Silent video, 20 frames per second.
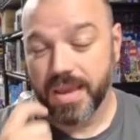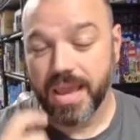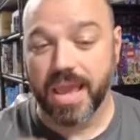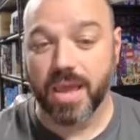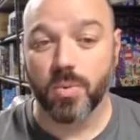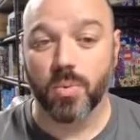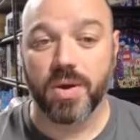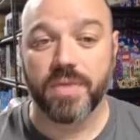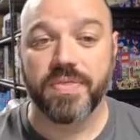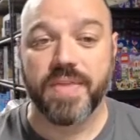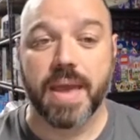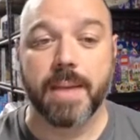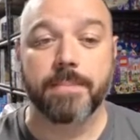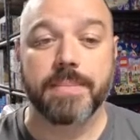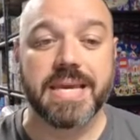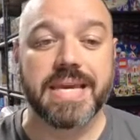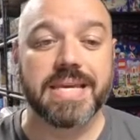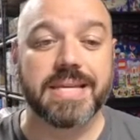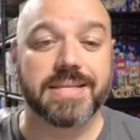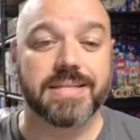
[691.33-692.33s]
And what that
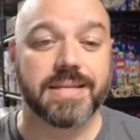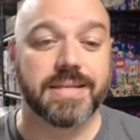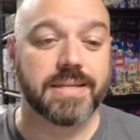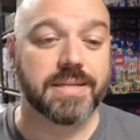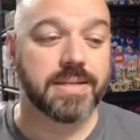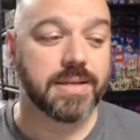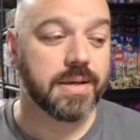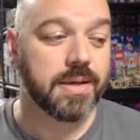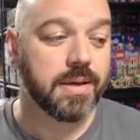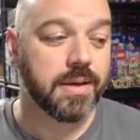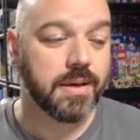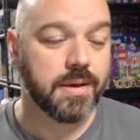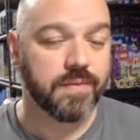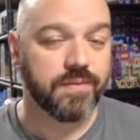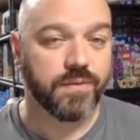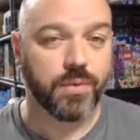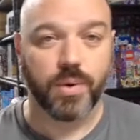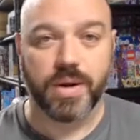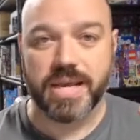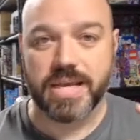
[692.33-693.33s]
means is,
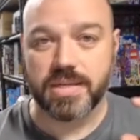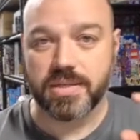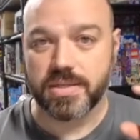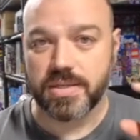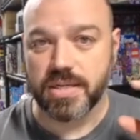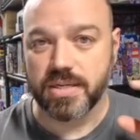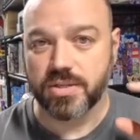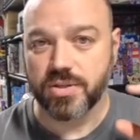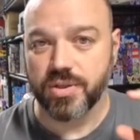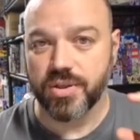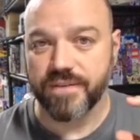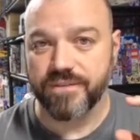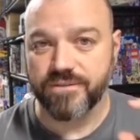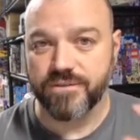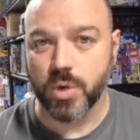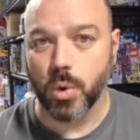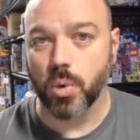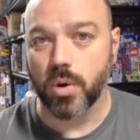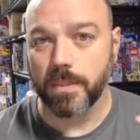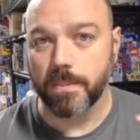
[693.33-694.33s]
for instance, the
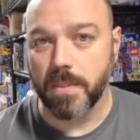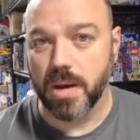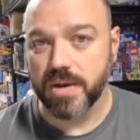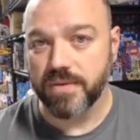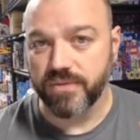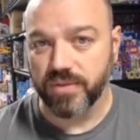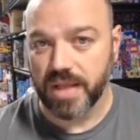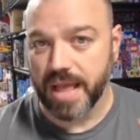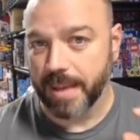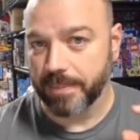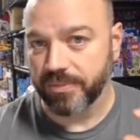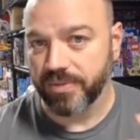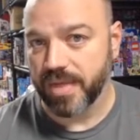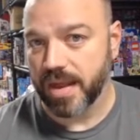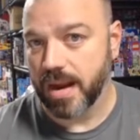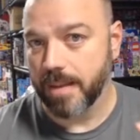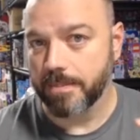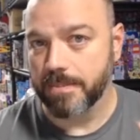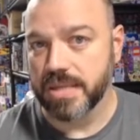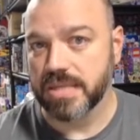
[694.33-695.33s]
4 mud flaps
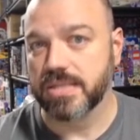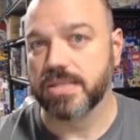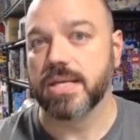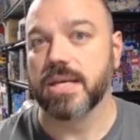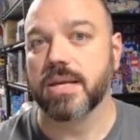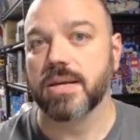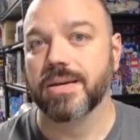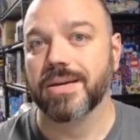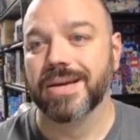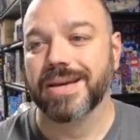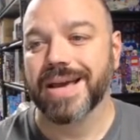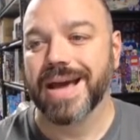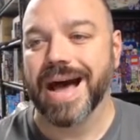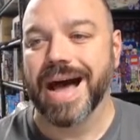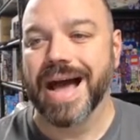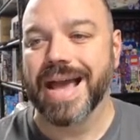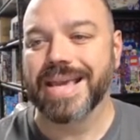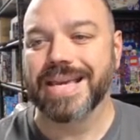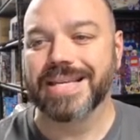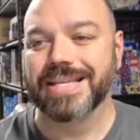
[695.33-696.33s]
that I'm missing,
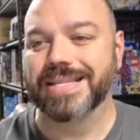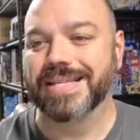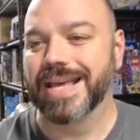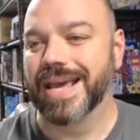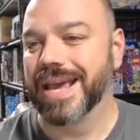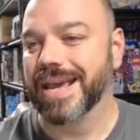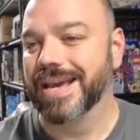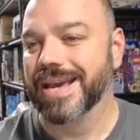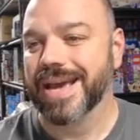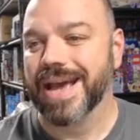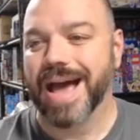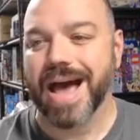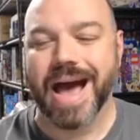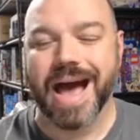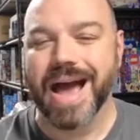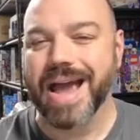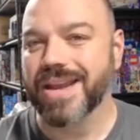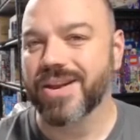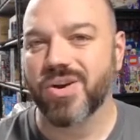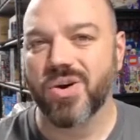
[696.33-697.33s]
I could say
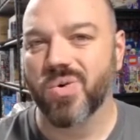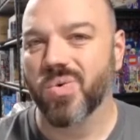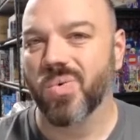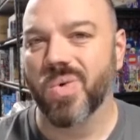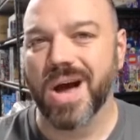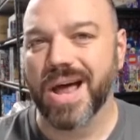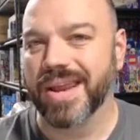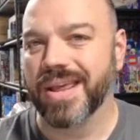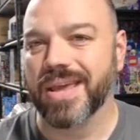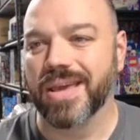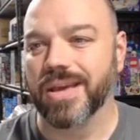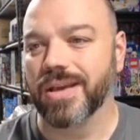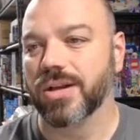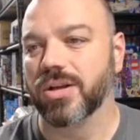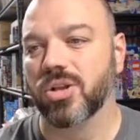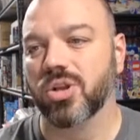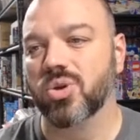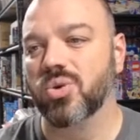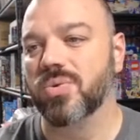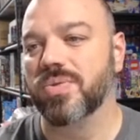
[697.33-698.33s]
I don't want to
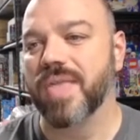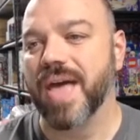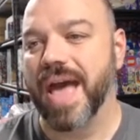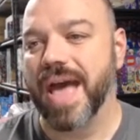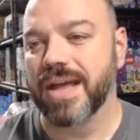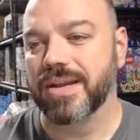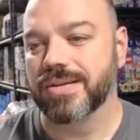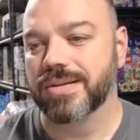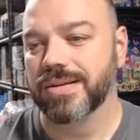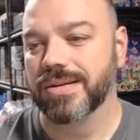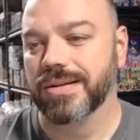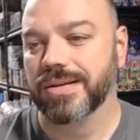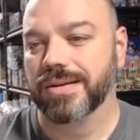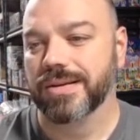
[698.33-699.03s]
include that